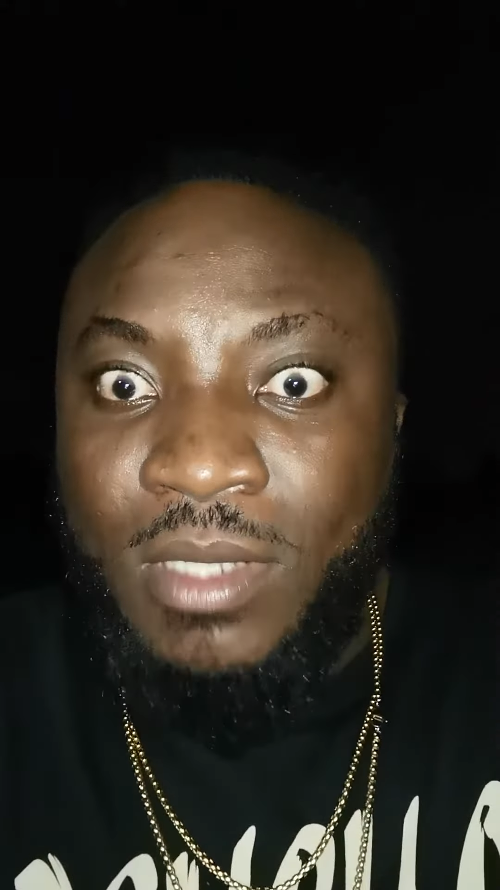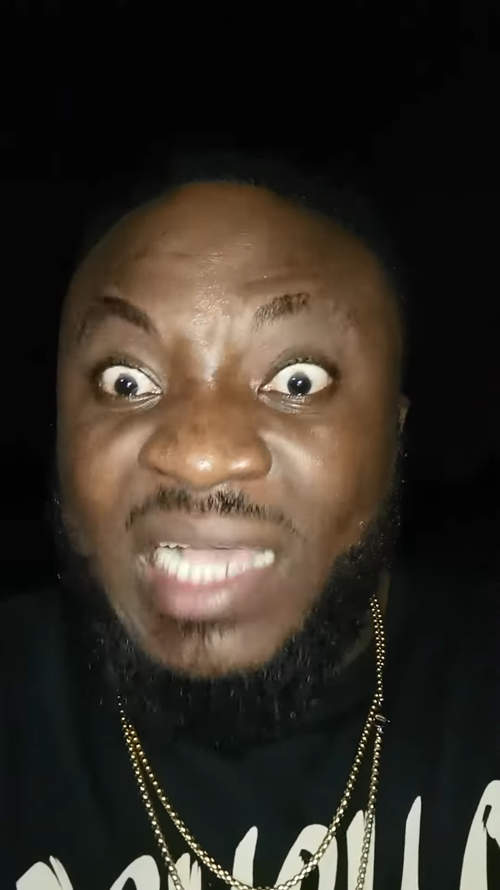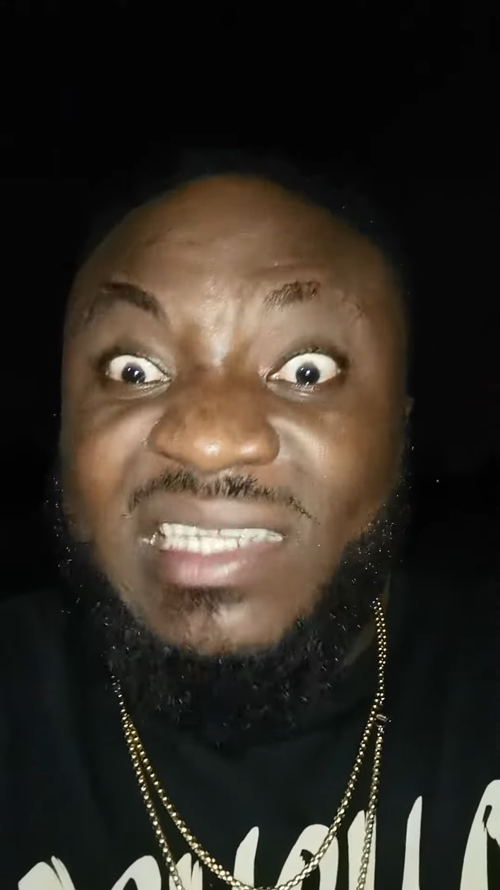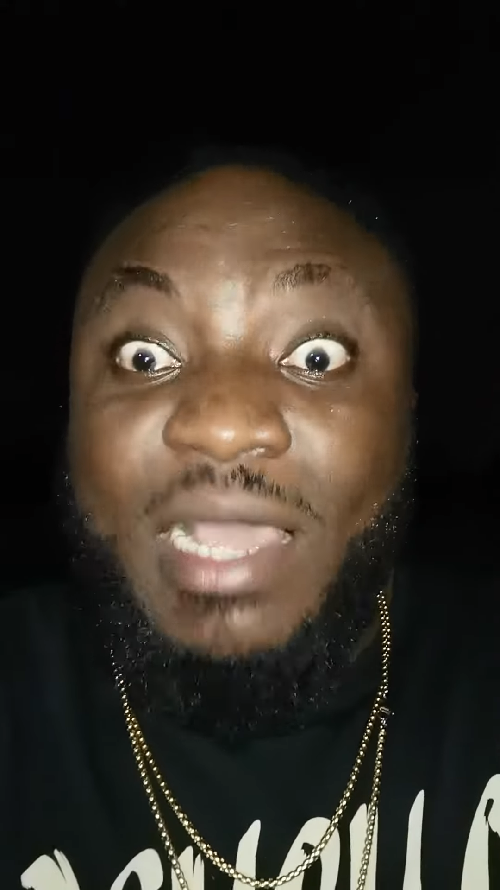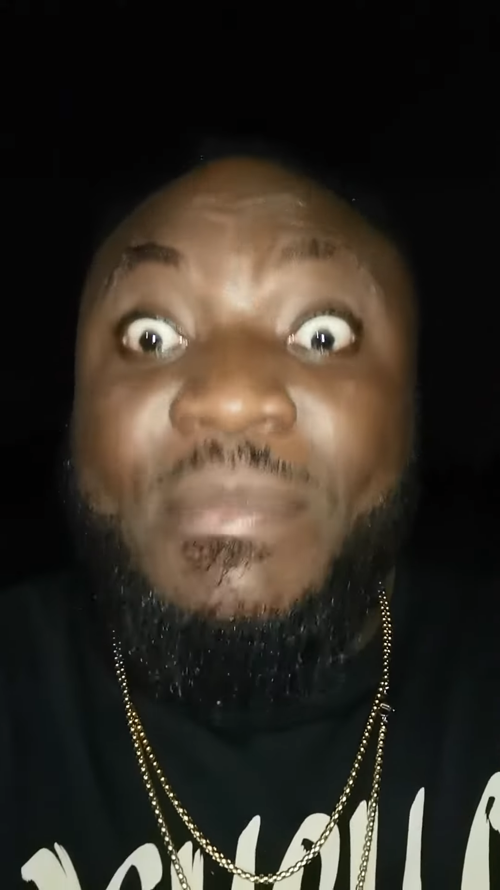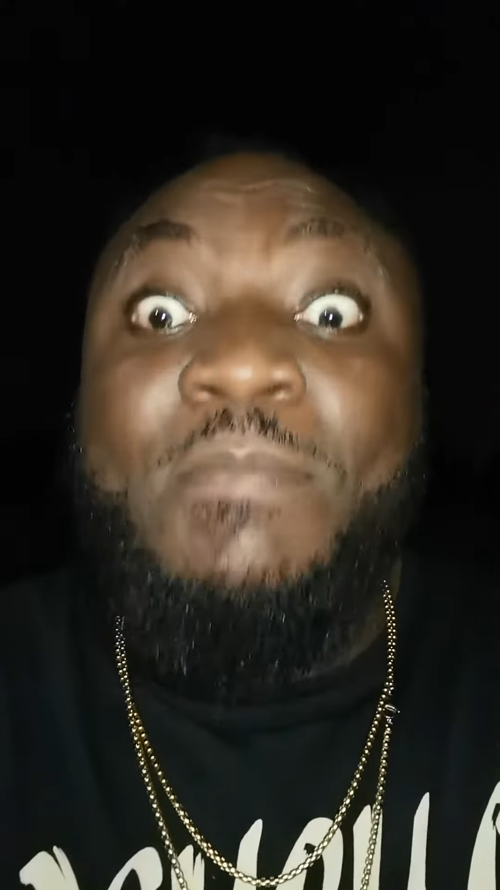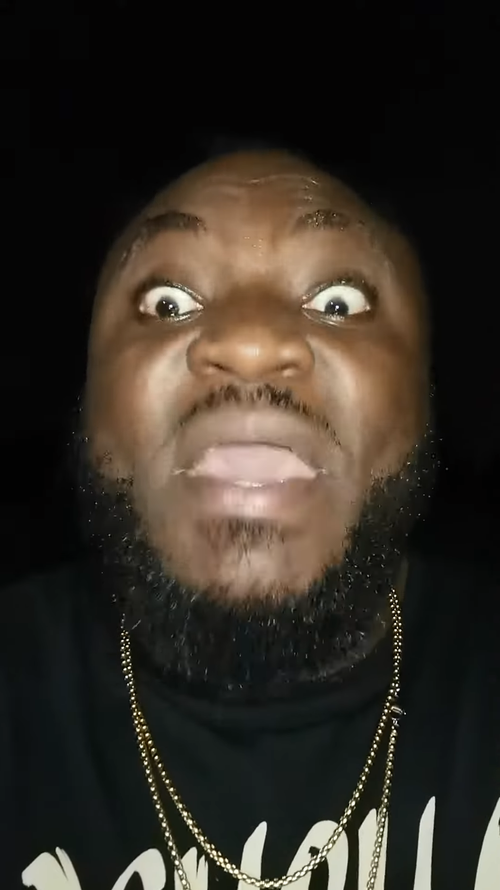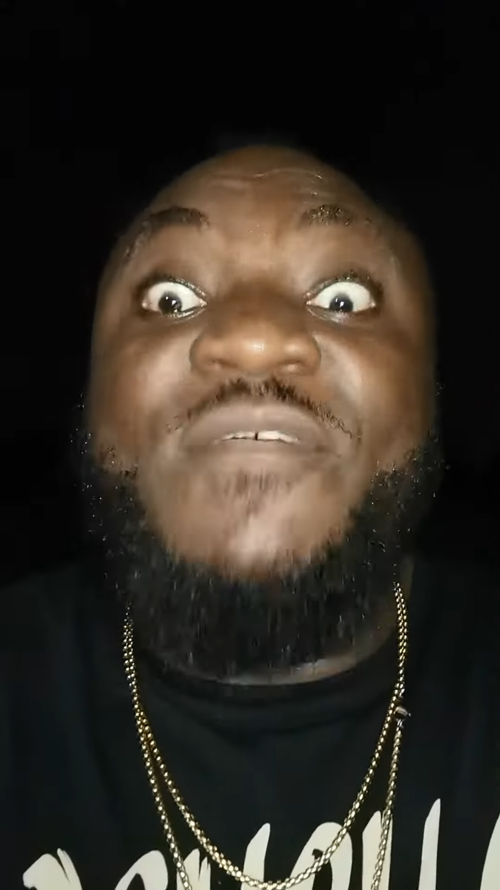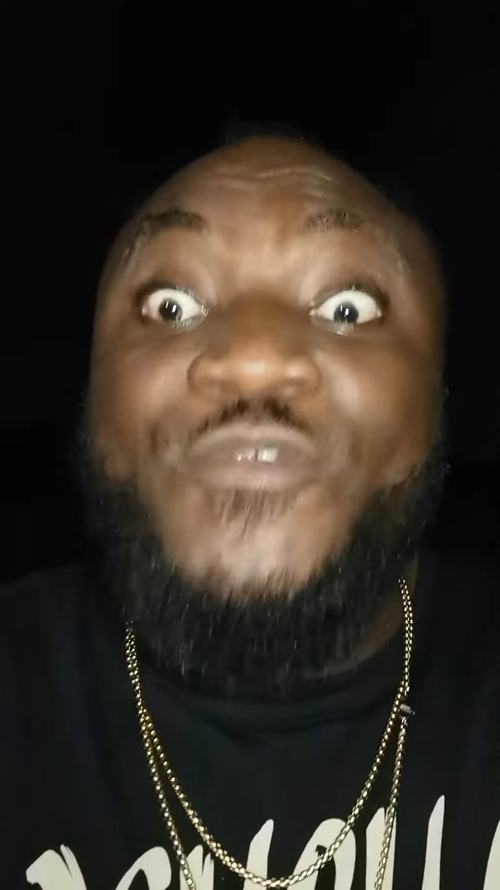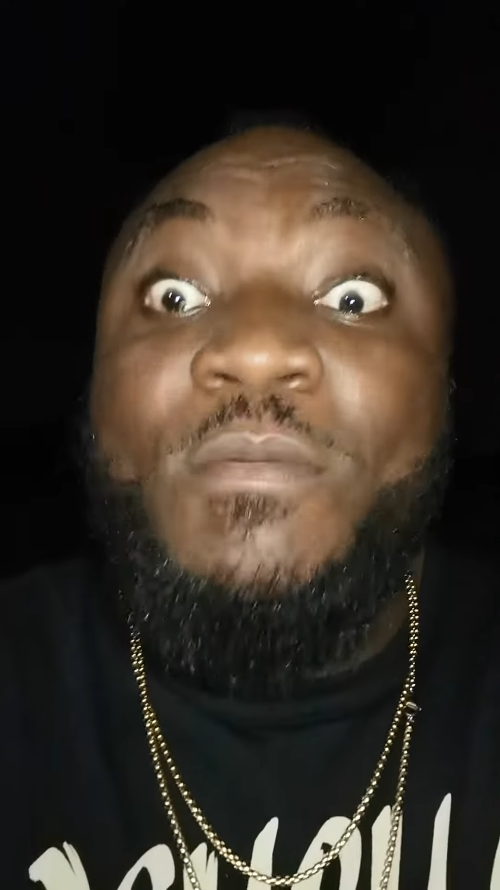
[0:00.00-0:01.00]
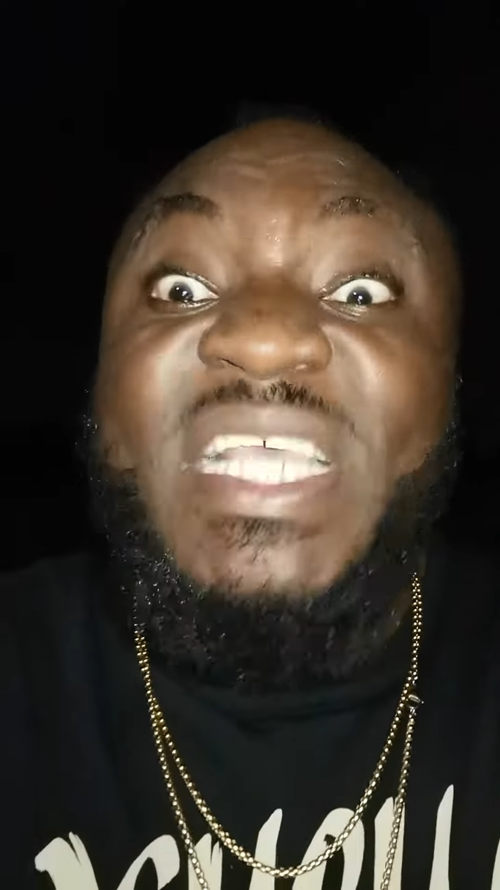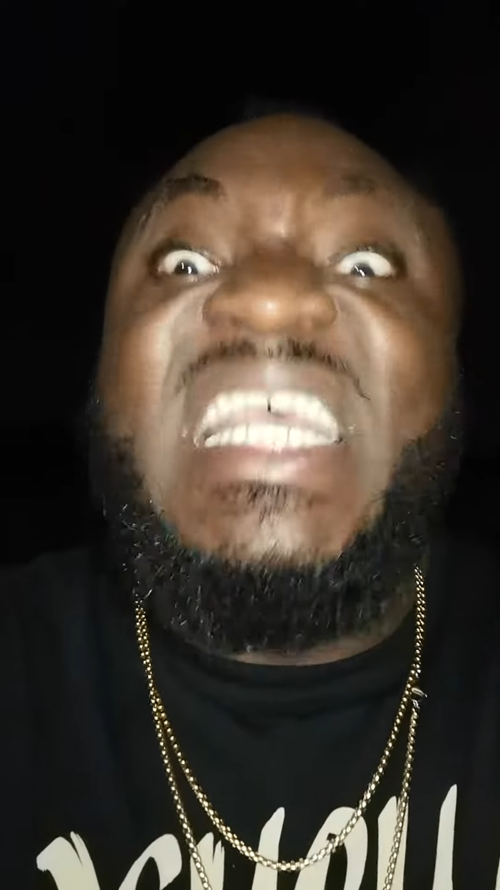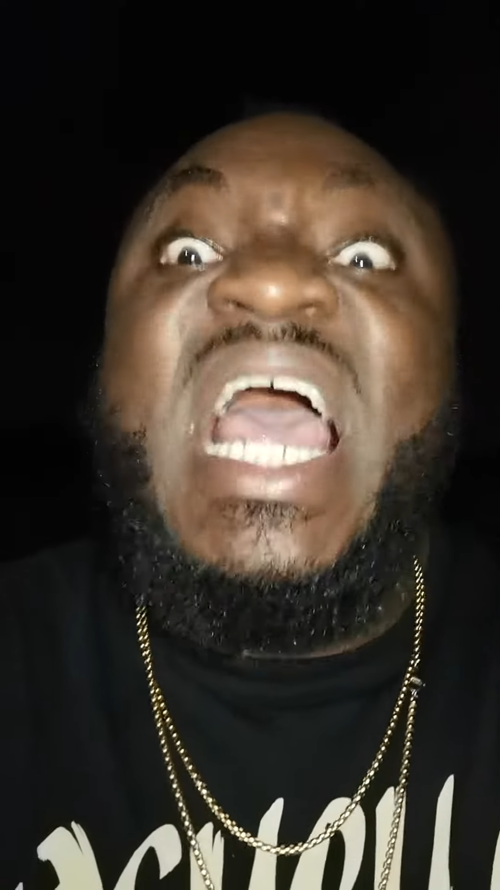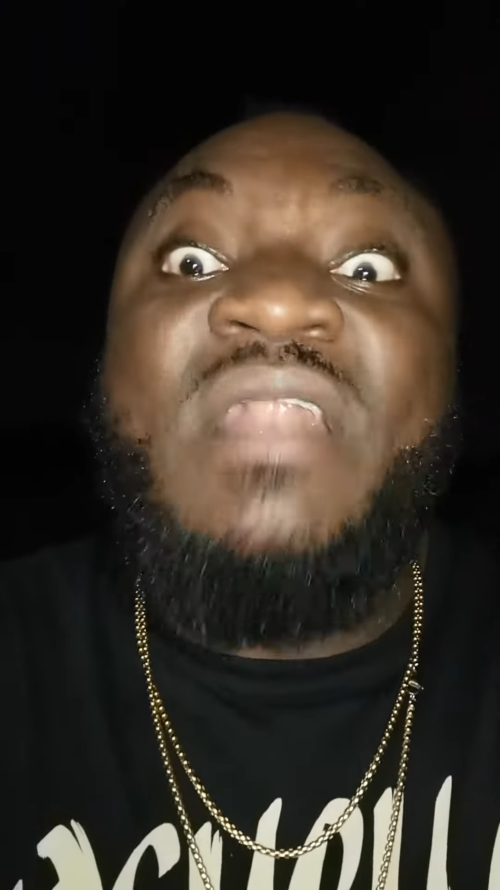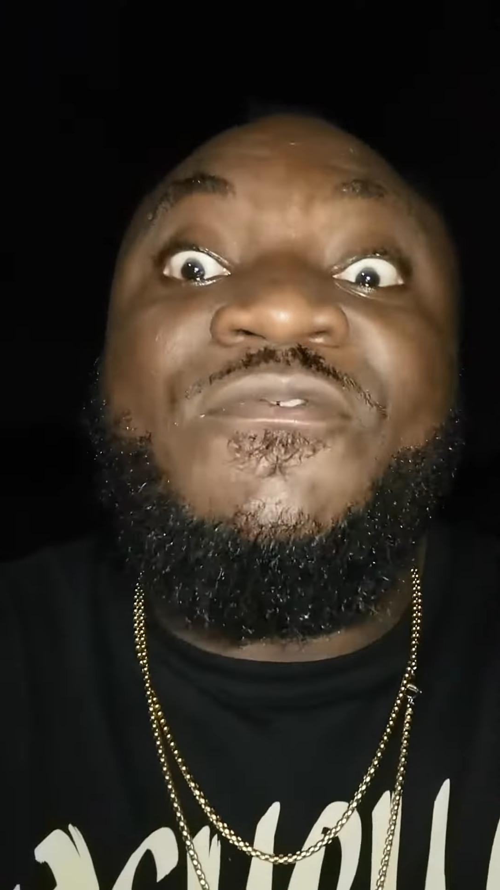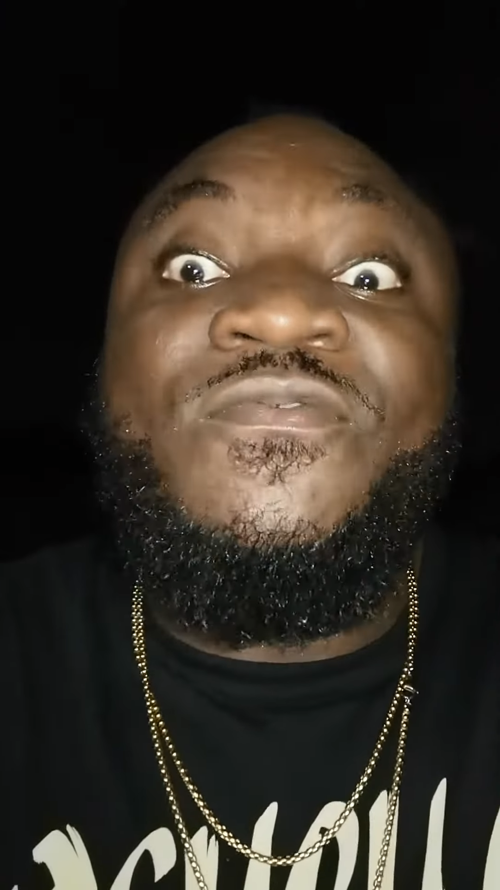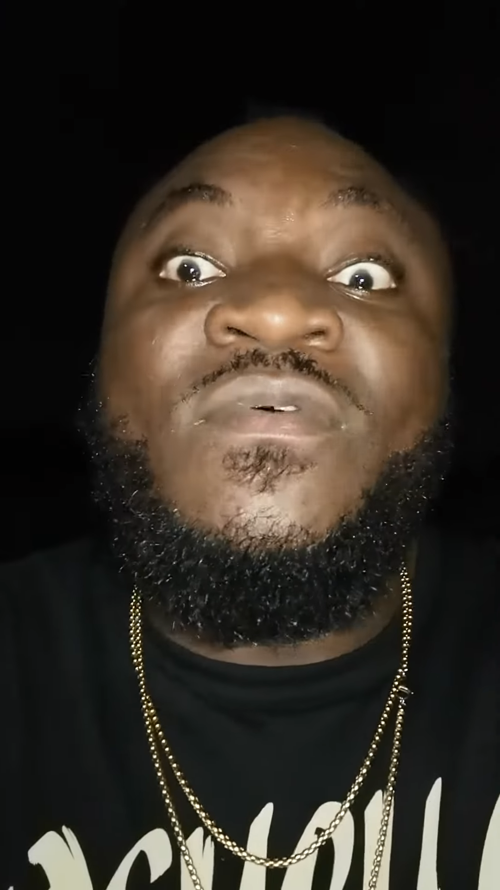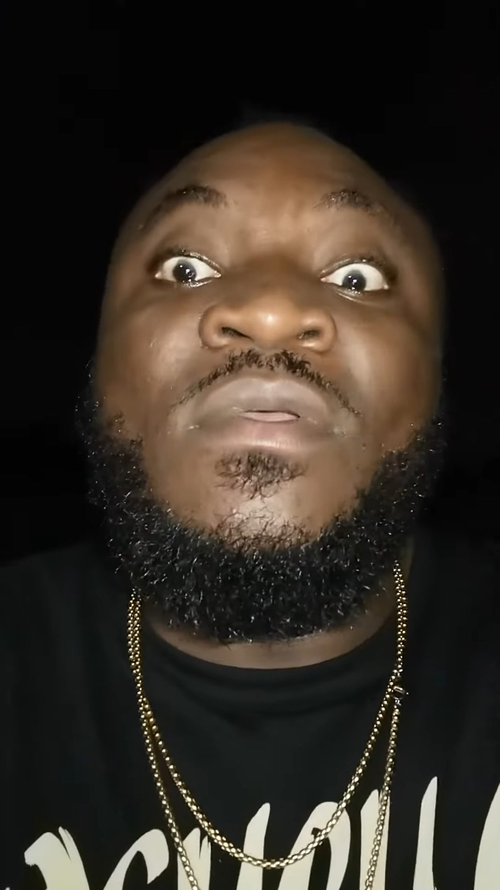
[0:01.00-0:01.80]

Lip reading: I said, me beef you myself.